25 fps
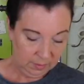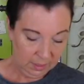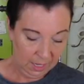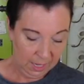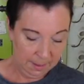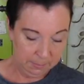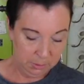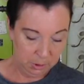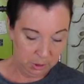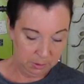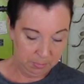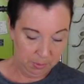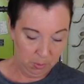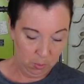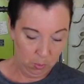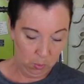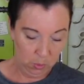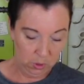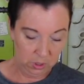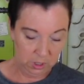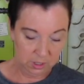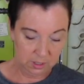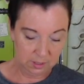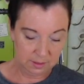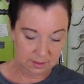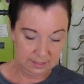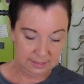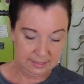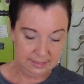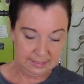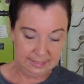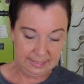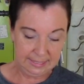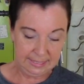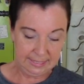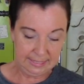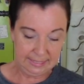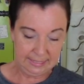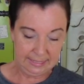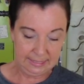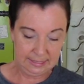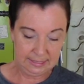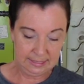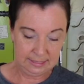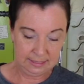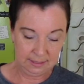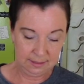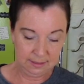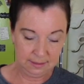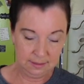I'm going to pour the
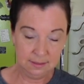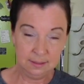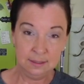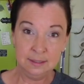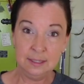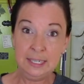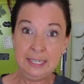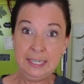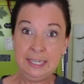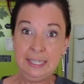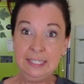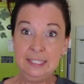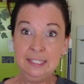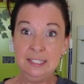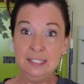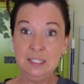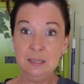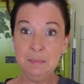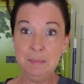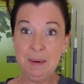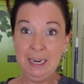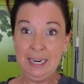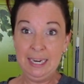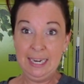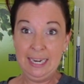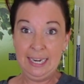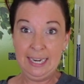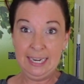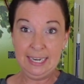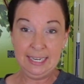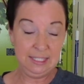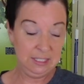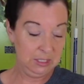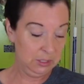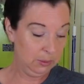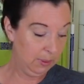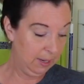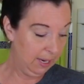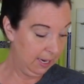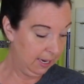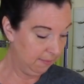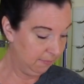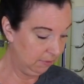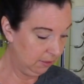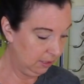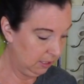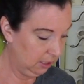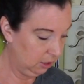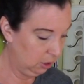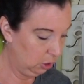seeds into my hand, so I have
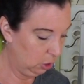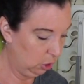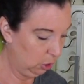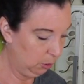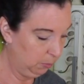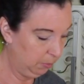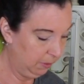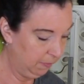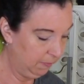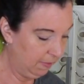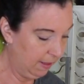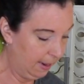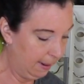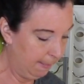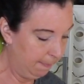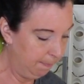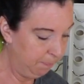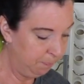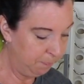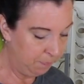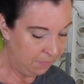a little group of them.